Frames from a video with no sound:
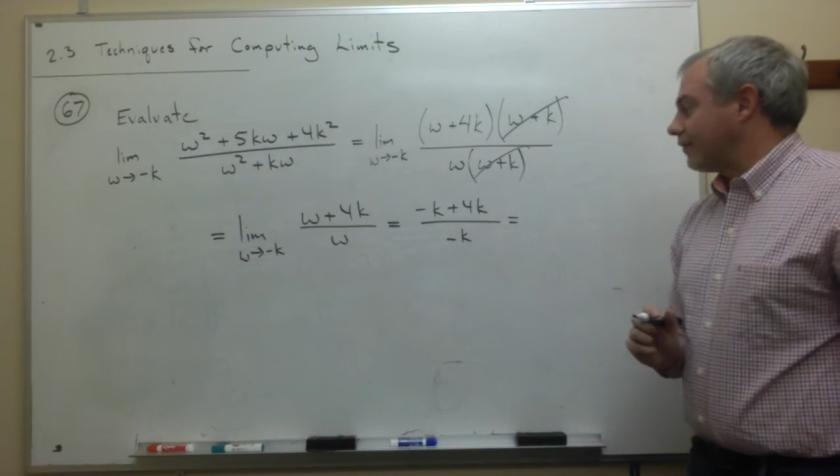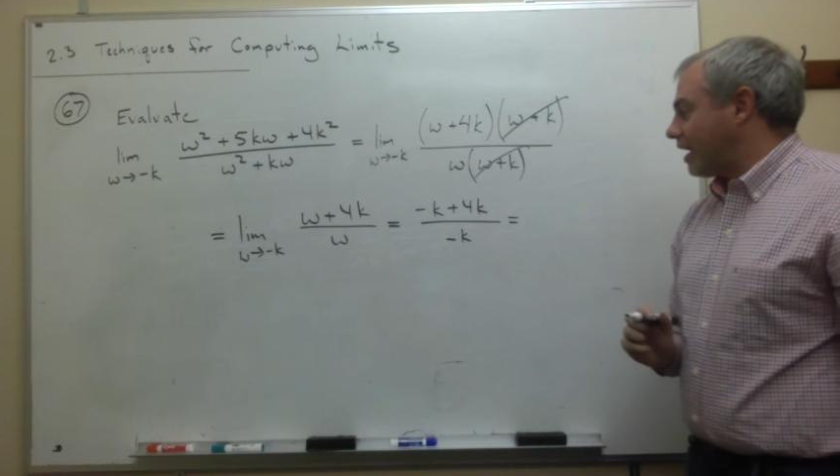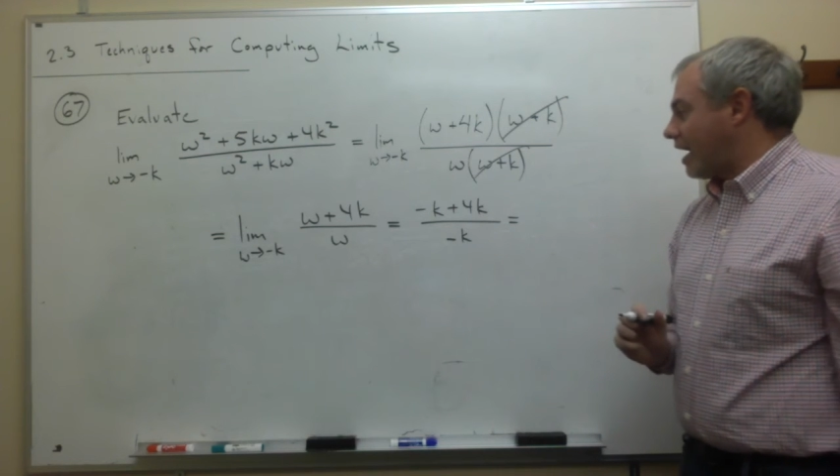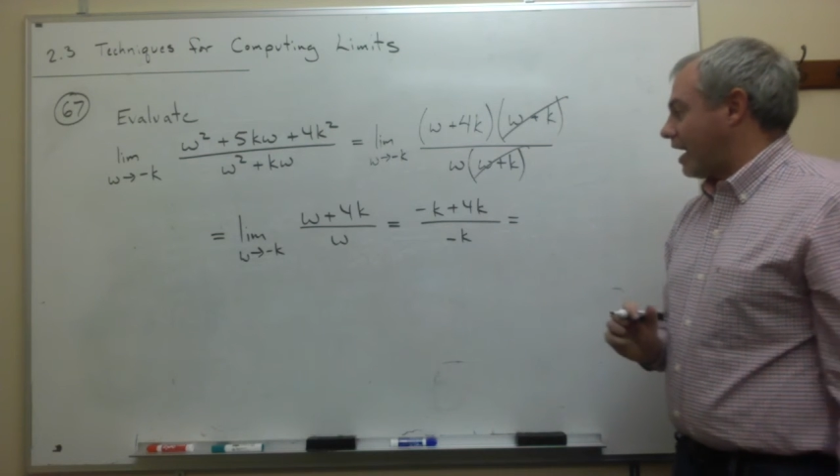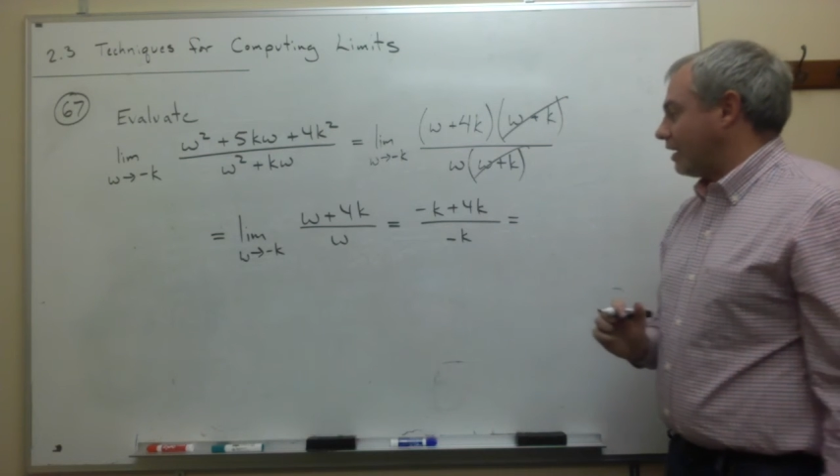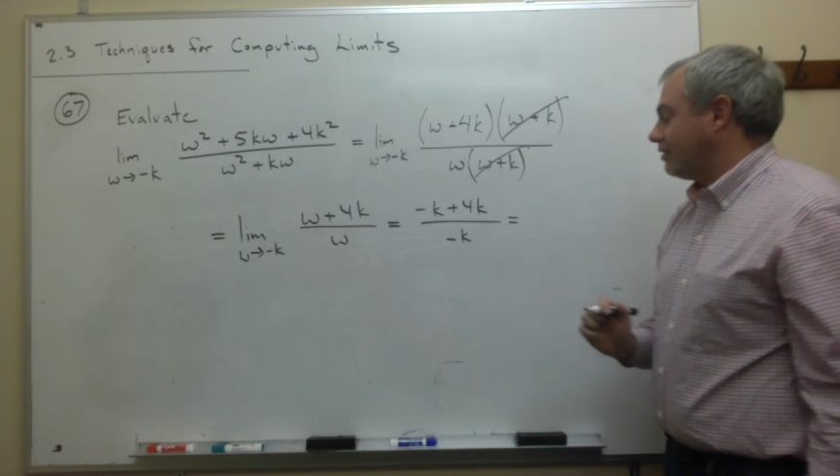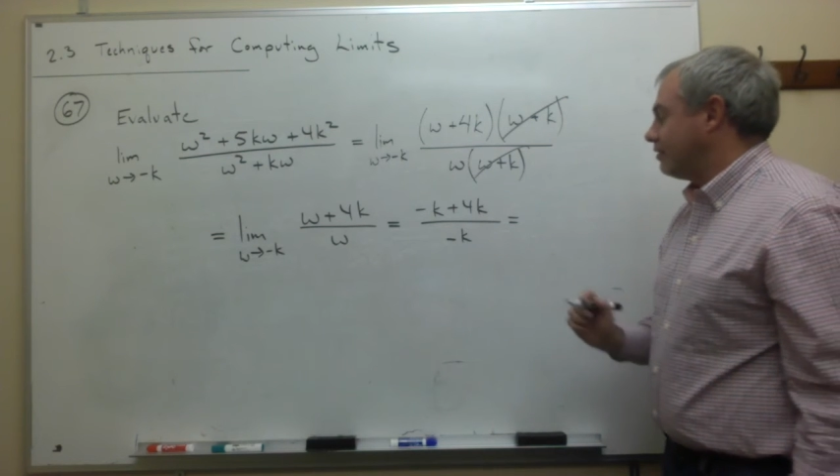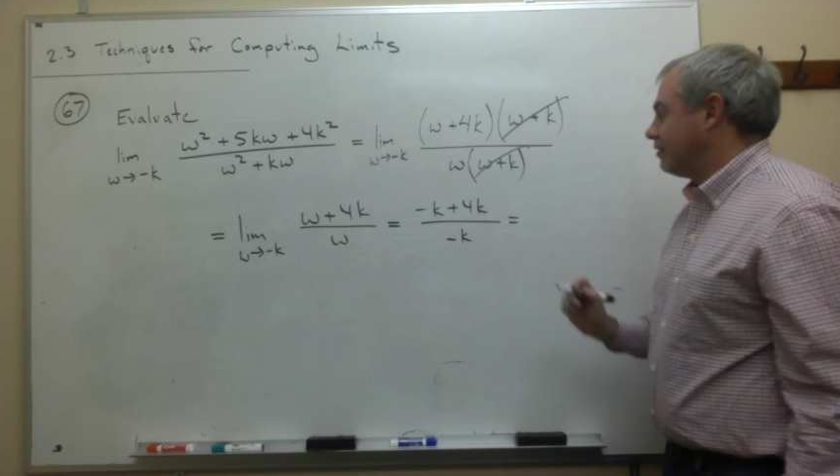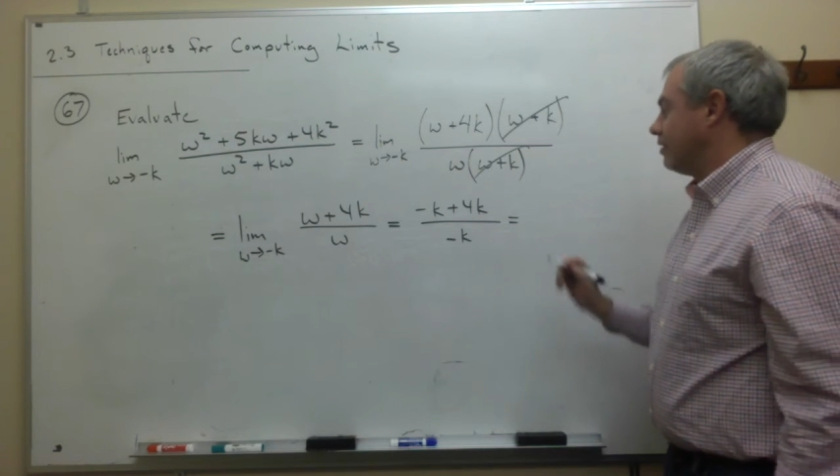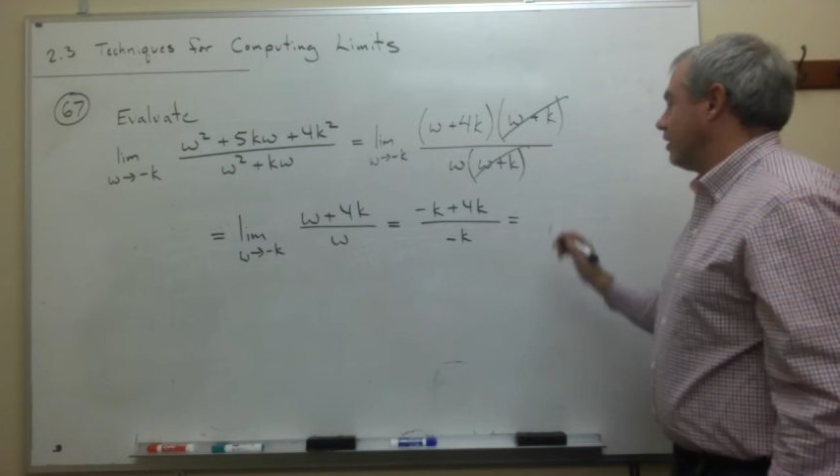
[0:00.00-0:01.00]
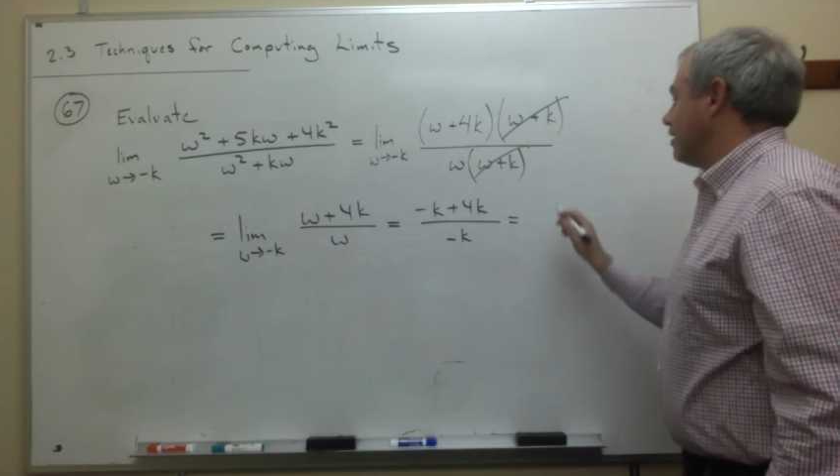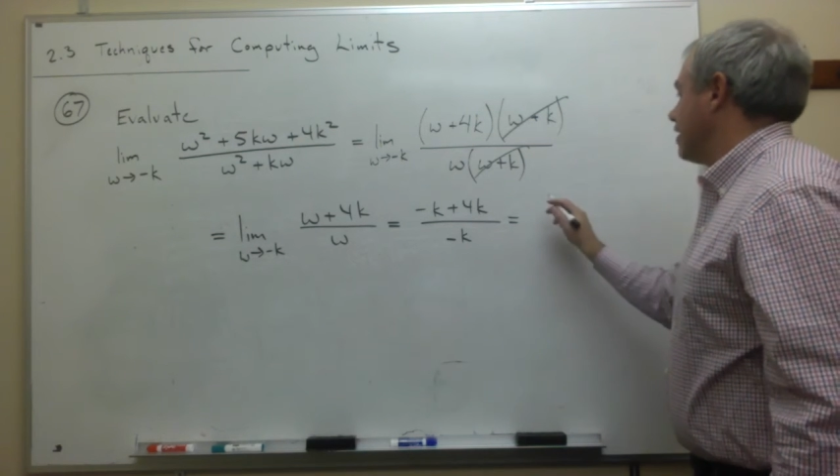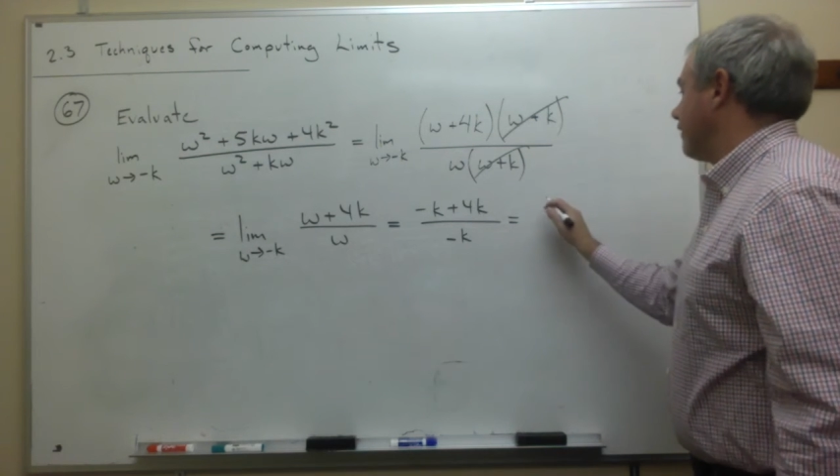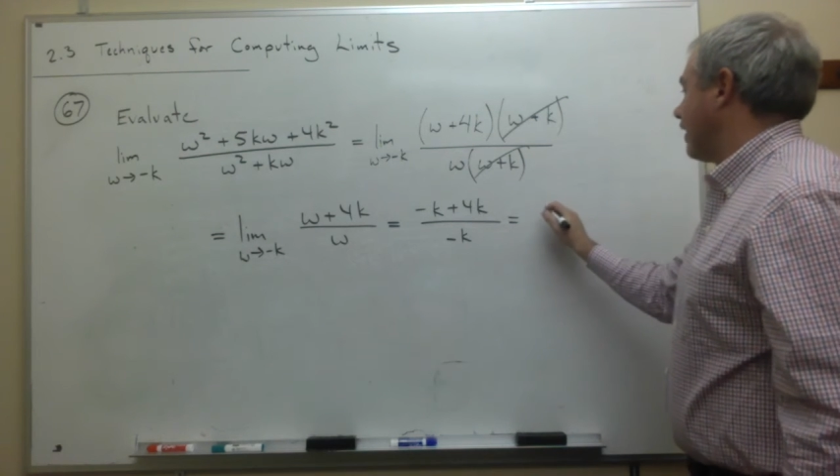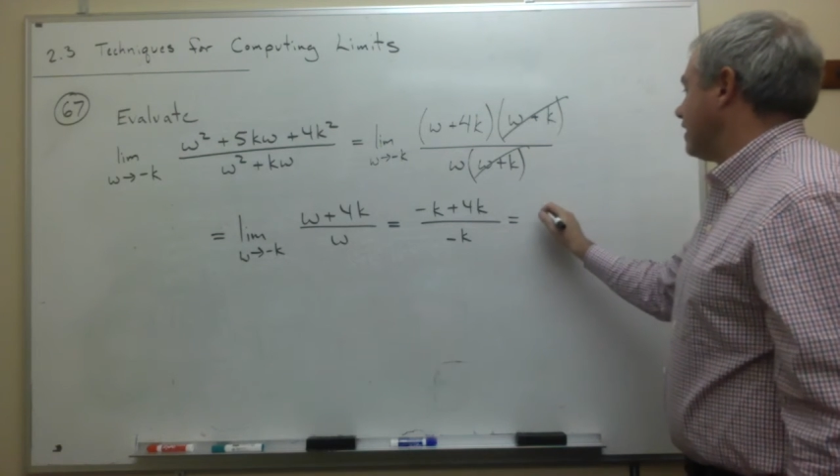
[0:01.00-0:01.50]
k.
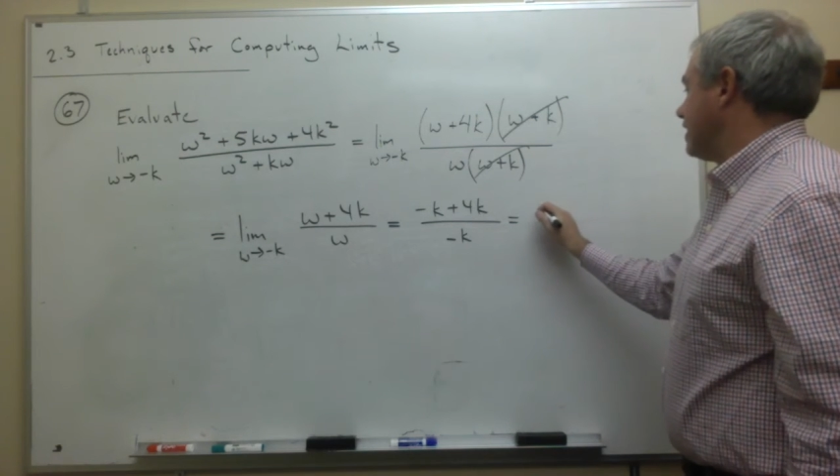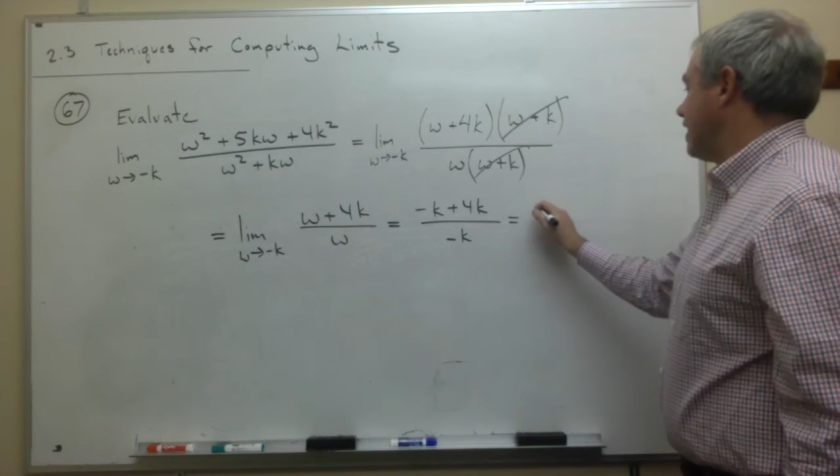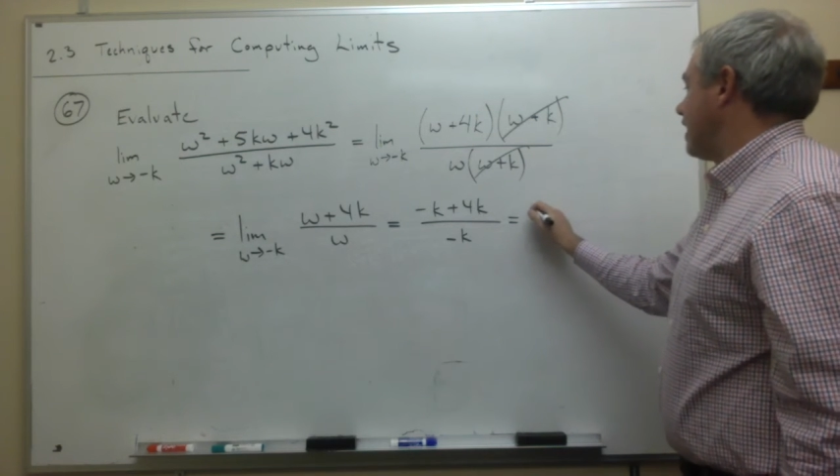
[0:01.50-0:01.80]
If I did,